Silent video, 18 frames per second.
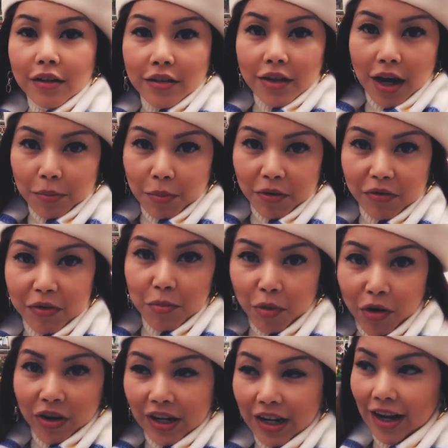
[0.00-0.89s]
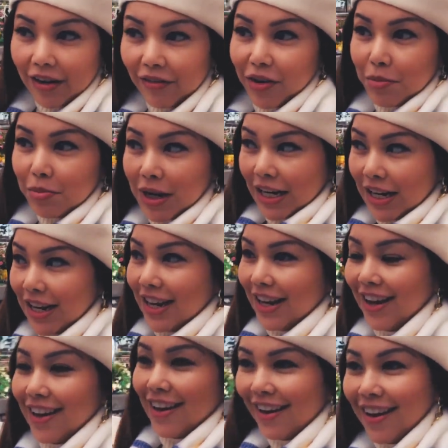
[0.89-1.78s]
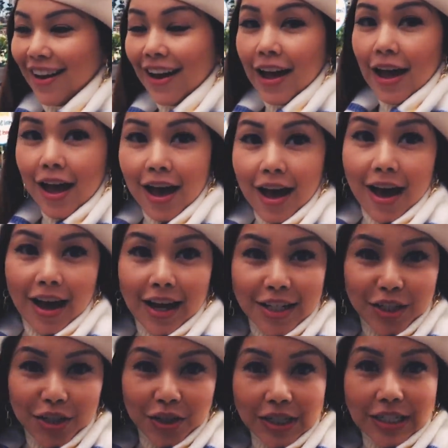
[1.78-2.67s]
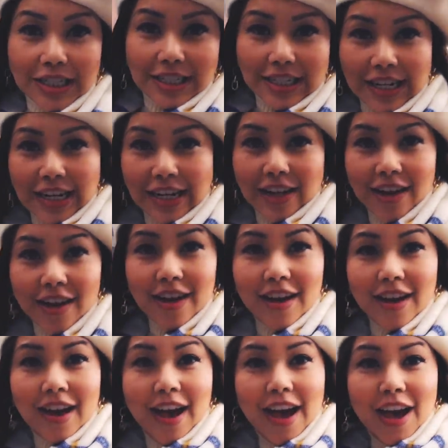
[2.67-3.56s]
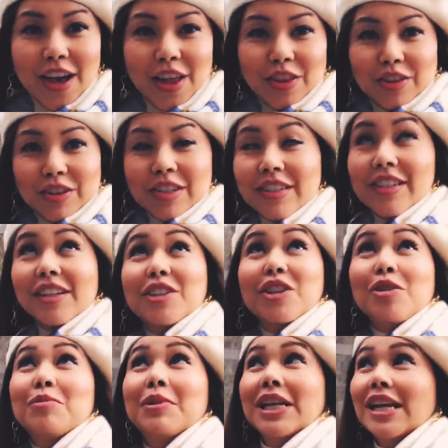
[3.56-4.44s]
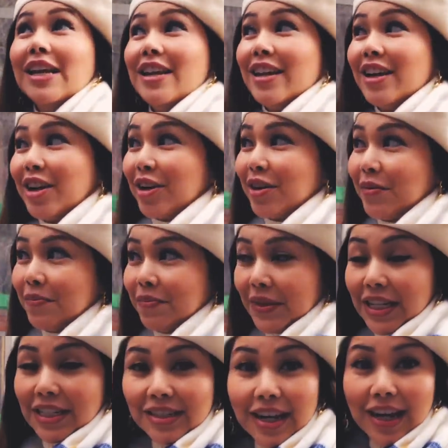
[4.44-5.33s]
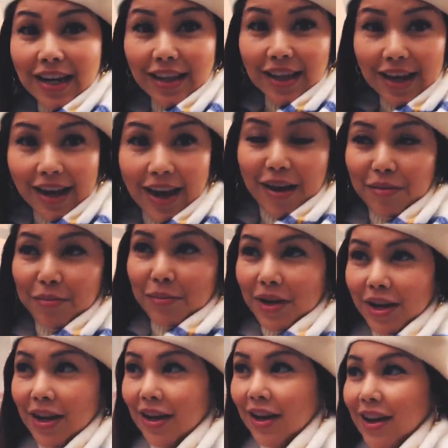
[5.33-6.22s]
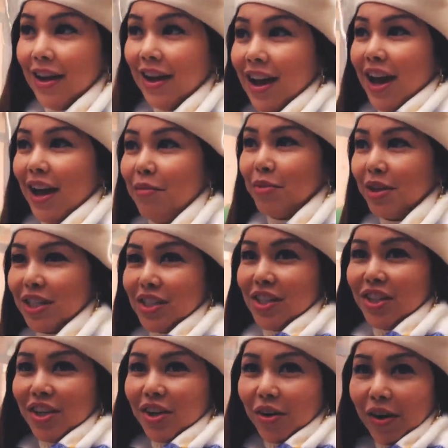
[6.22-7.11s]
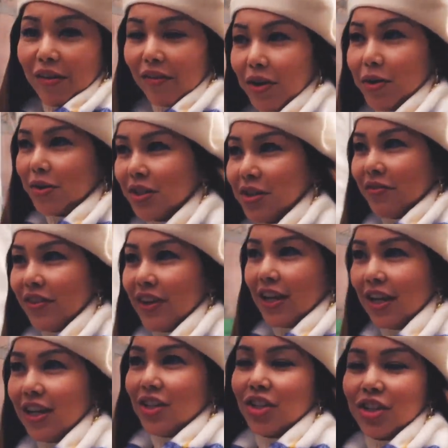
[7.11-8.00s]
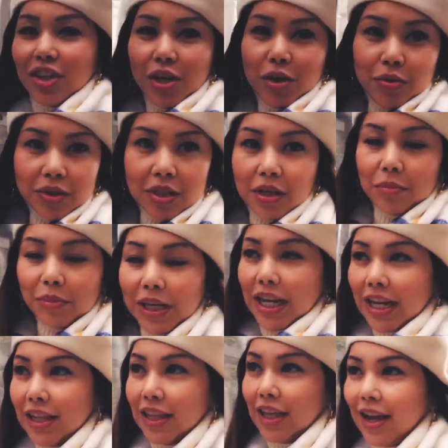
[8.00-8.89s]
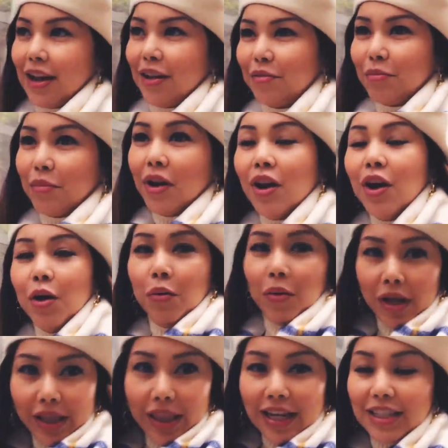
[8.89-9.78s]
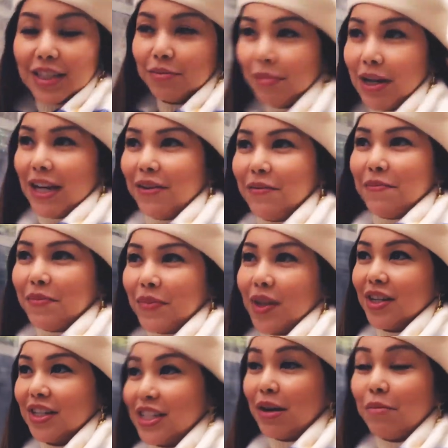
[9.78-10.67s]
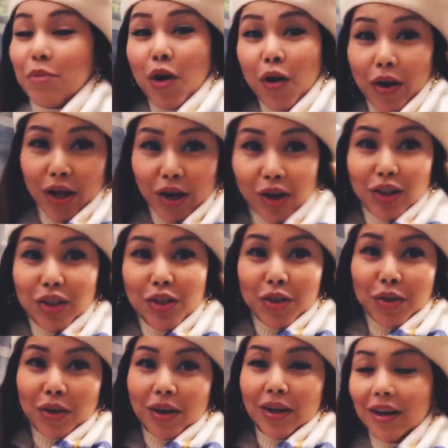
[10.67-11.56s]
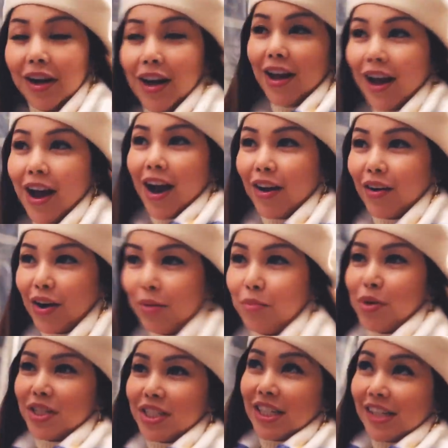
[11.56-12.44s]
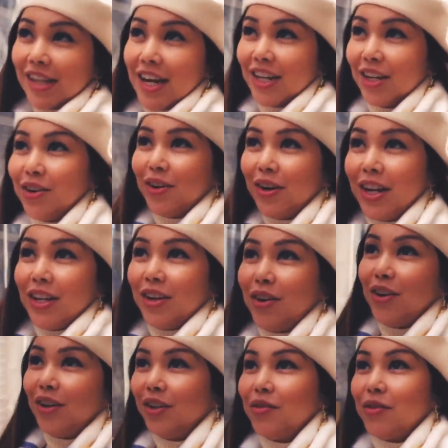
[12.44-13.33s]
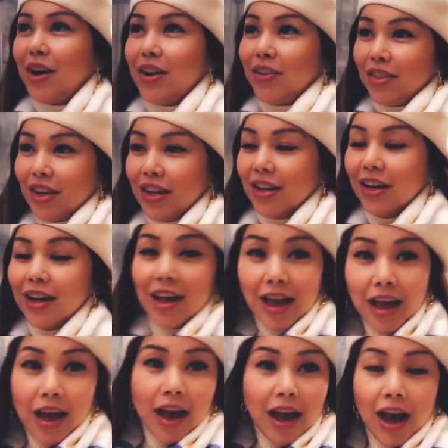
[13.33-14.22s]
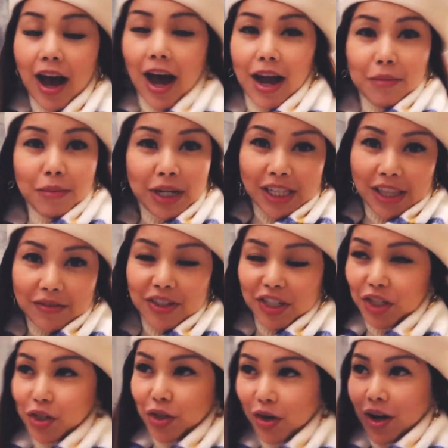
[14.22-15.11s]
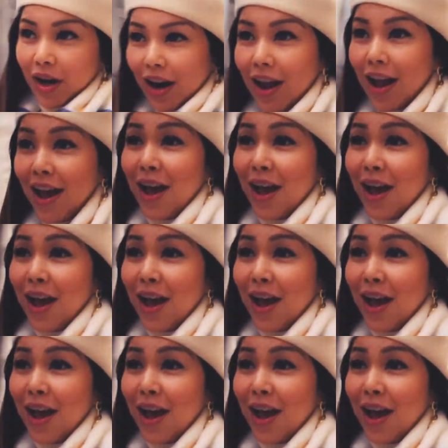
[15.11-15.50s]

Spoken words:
Top of the morning, everybody. As you can see, there's still nobody here. It's 8 a.m. Because, you know, everyone's on vacation. Who's up at 8 a.m.? Well, that's me, because I'm going on tour around Positano and all around the... I'm not even sure.